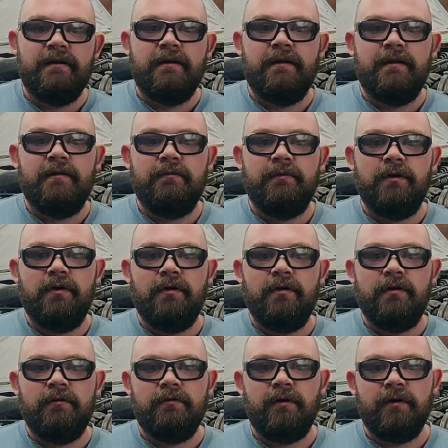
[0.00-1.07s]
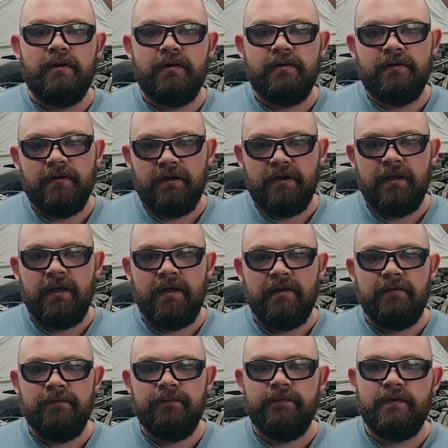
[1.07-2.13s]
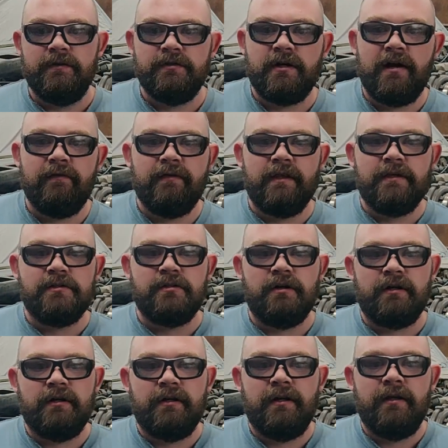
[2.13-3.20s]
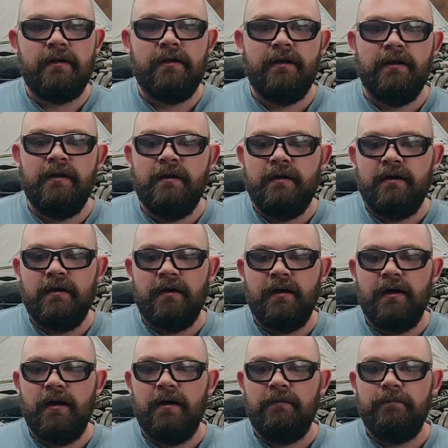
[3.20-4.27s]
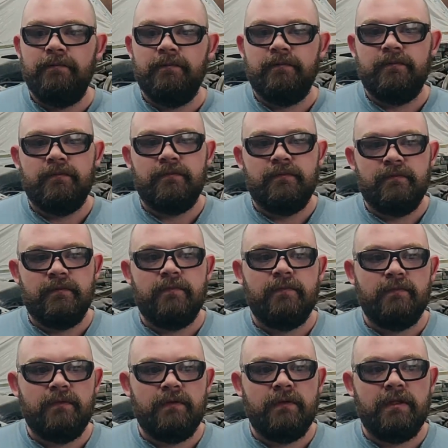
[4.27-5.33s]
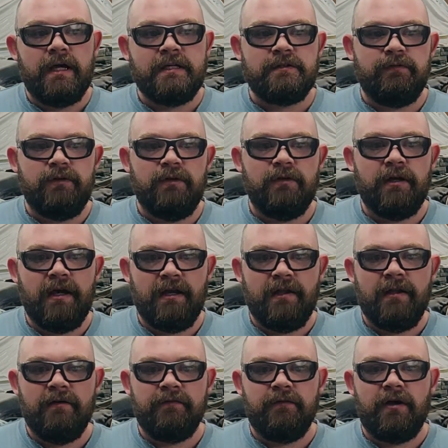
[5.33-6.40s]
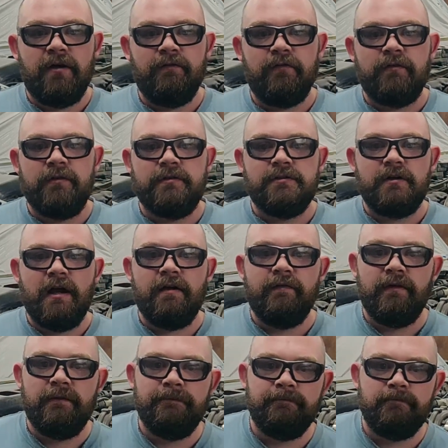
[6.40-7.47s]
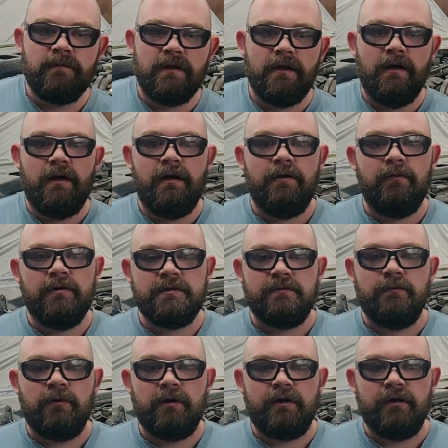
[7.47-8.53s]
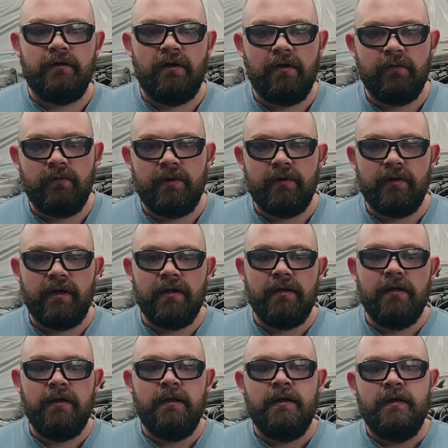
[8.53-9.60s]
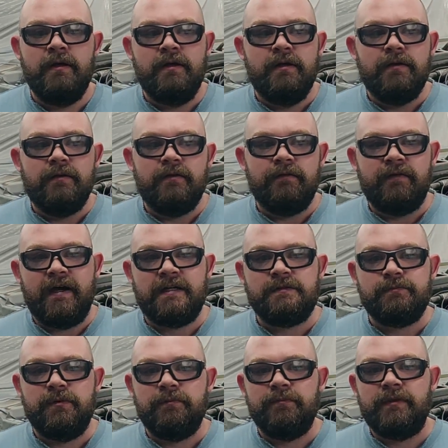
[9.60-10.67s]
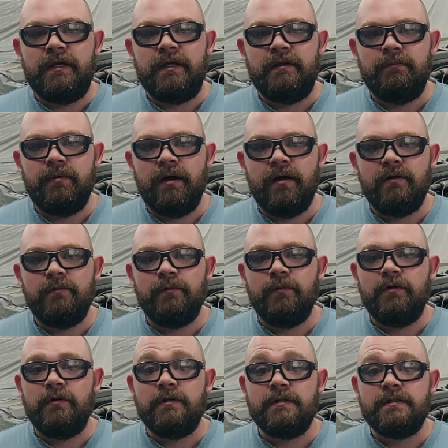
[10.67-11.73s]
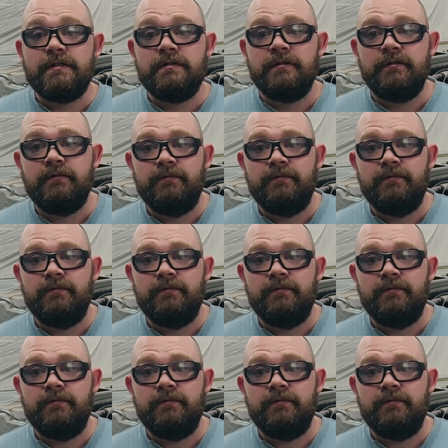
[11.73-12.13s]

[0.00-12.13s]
Get him going and running again and driving that truck again. Last video kind of left off with it driving. It wasn't working all the way right. The fast pump that he bought was